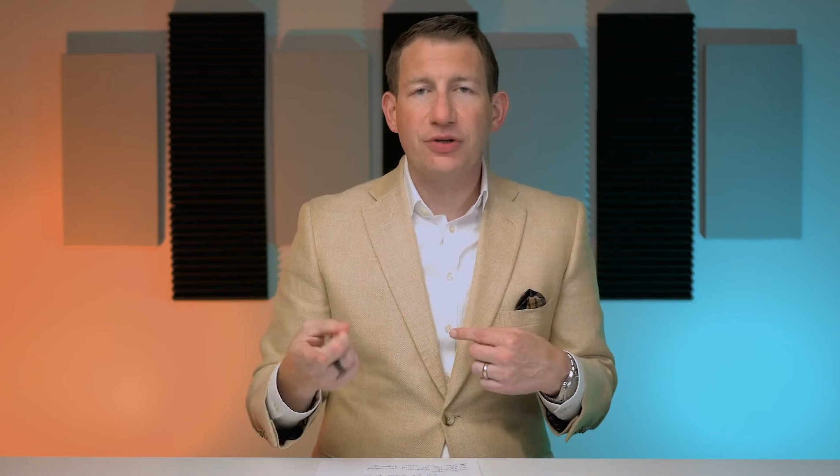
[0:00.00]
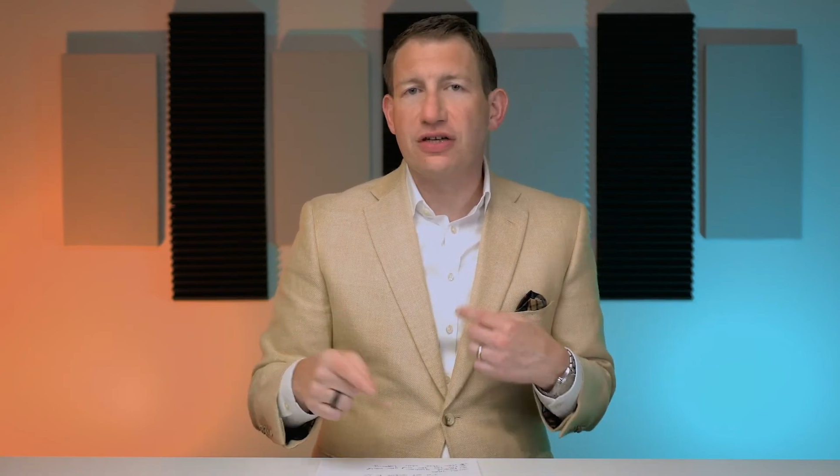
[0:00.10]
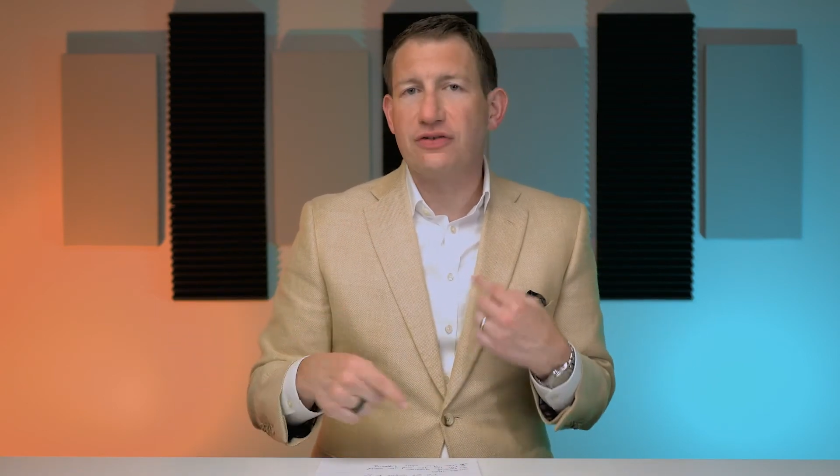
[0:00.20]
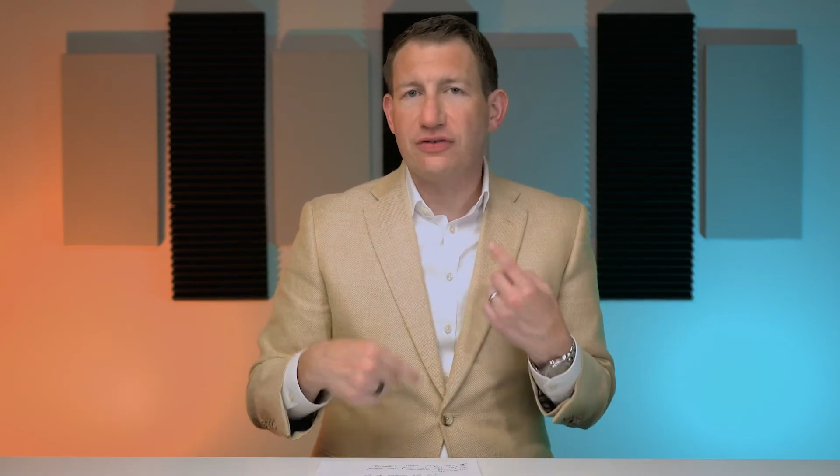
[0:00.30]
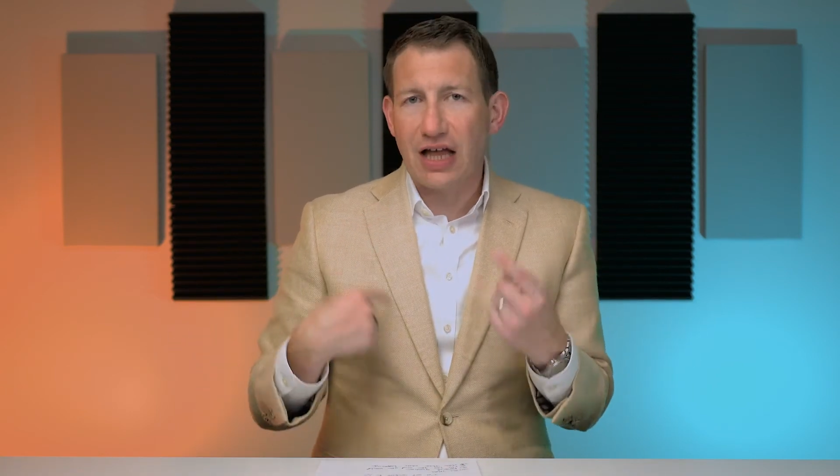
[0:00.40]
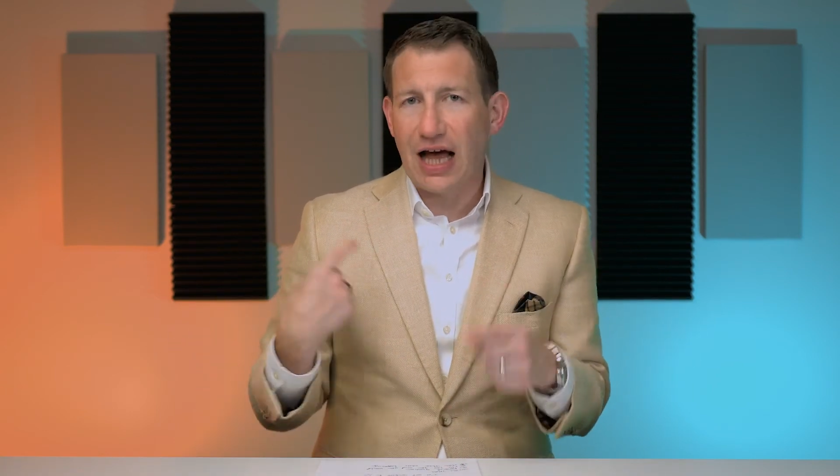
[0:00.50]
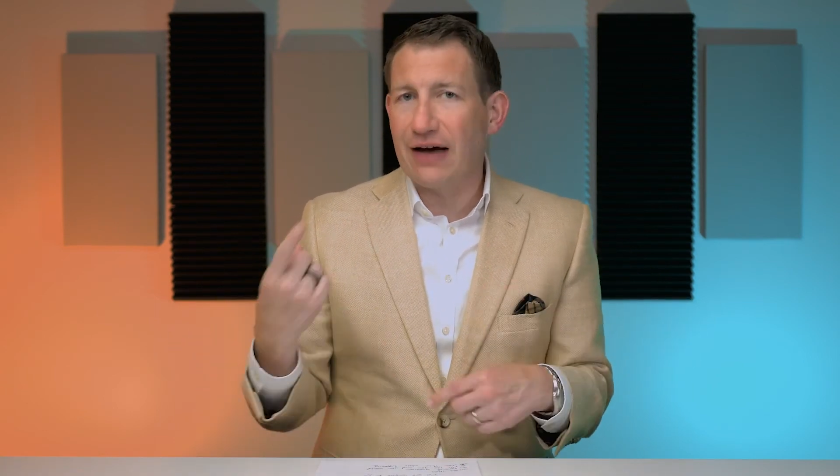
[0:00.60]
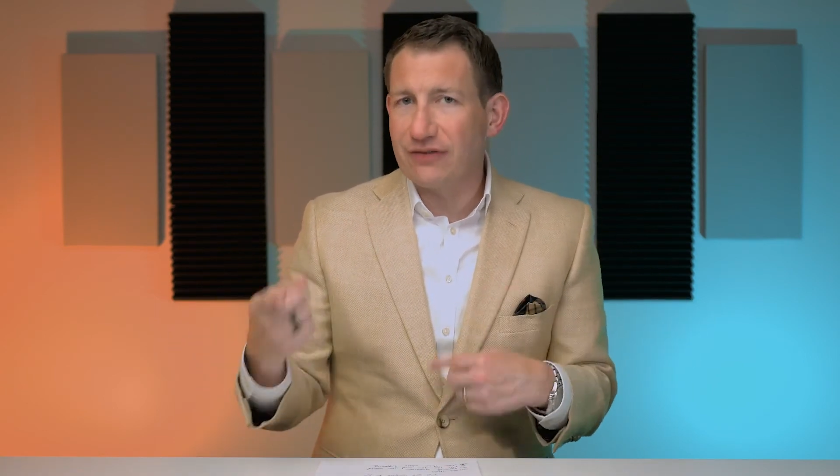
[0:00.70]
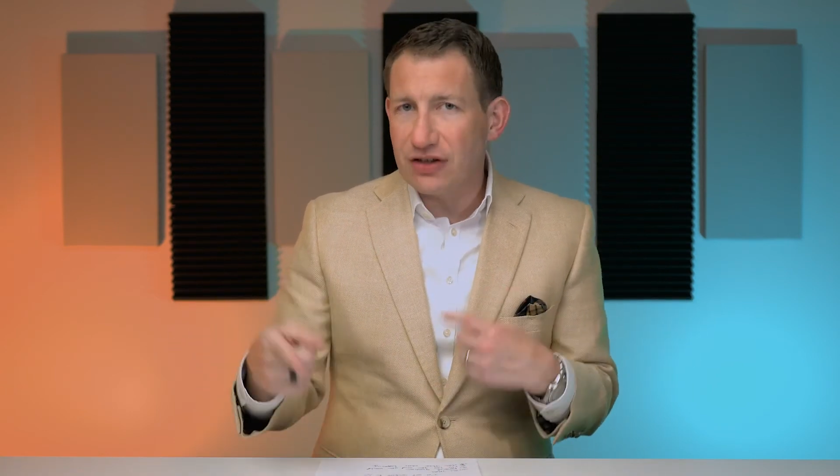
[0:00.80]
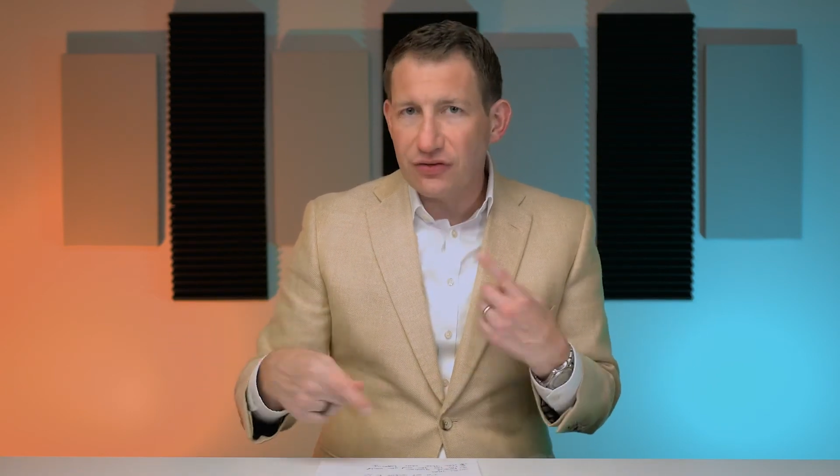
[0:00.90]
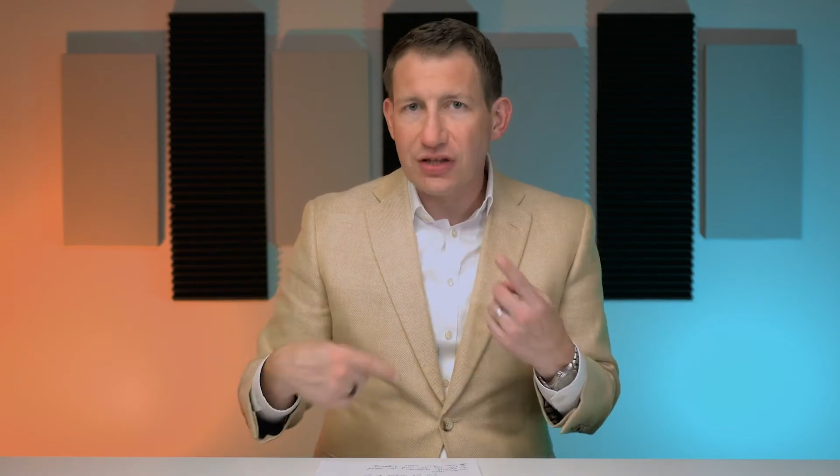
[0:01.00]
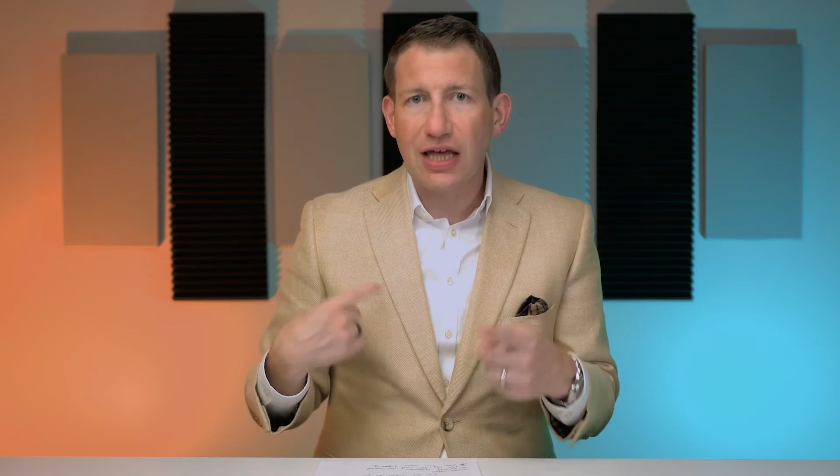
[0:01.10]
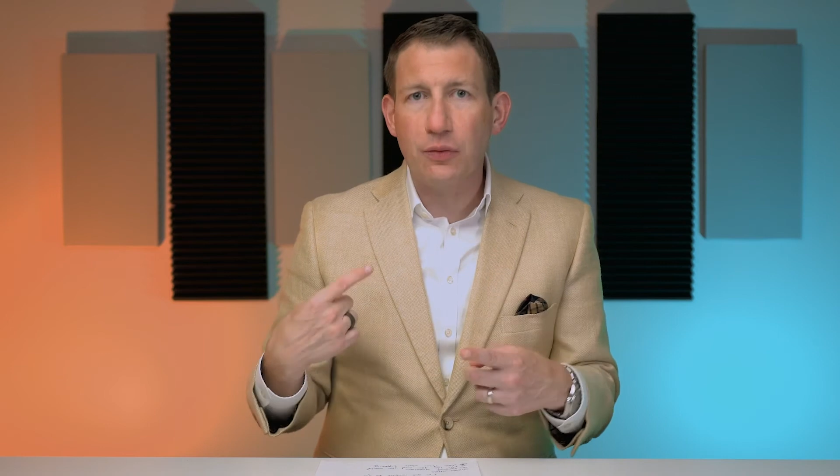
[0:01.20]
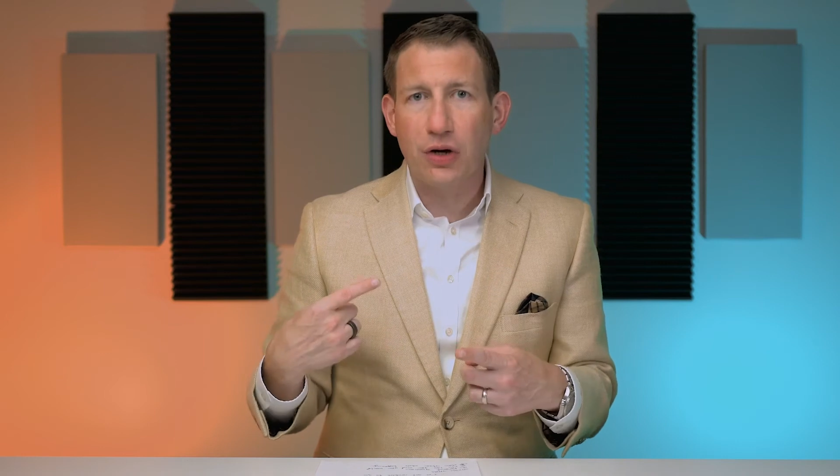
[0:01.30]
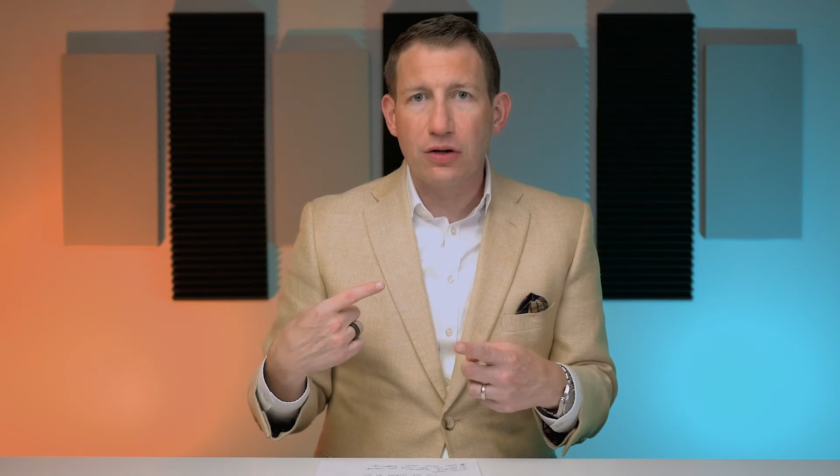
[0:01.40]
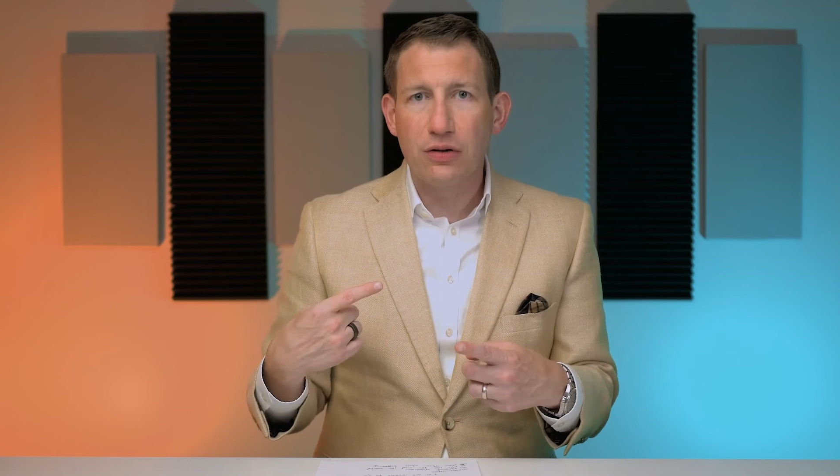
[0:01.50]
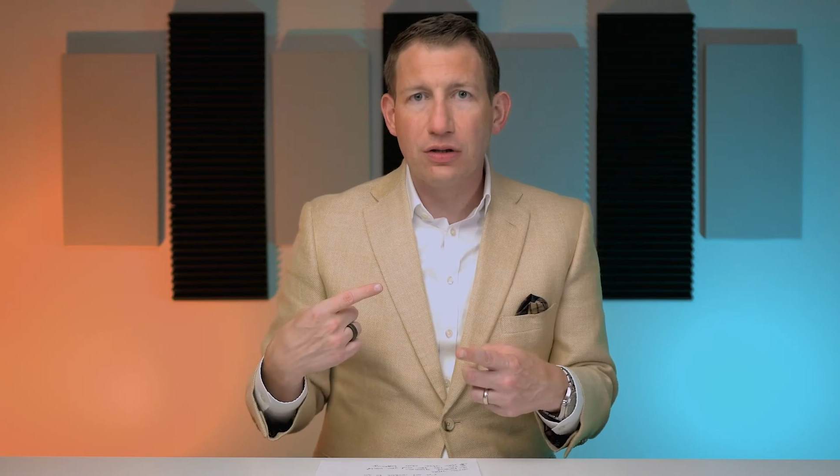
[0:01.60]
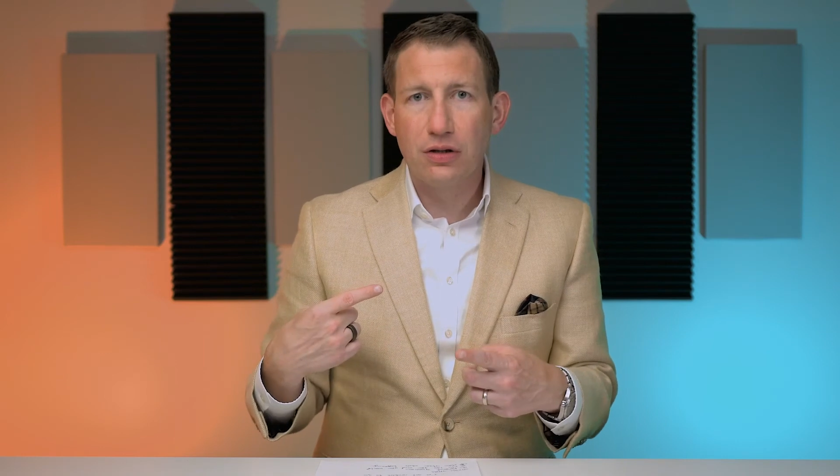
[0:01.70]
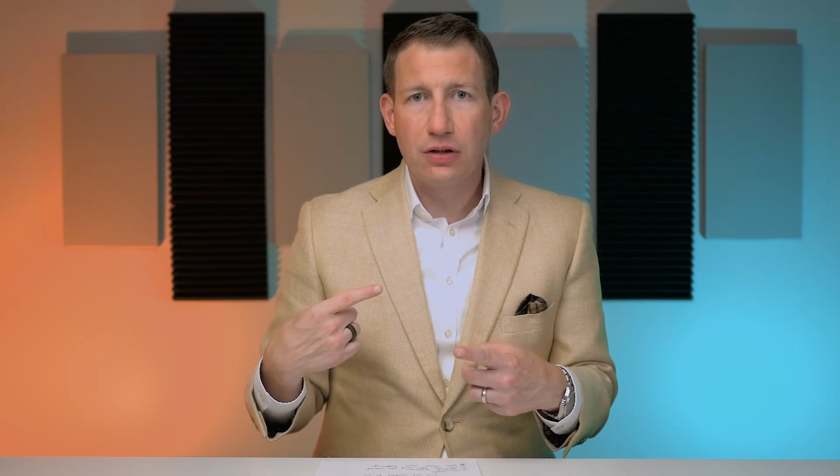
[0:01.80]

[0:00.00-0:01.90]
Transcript: because obviously they will,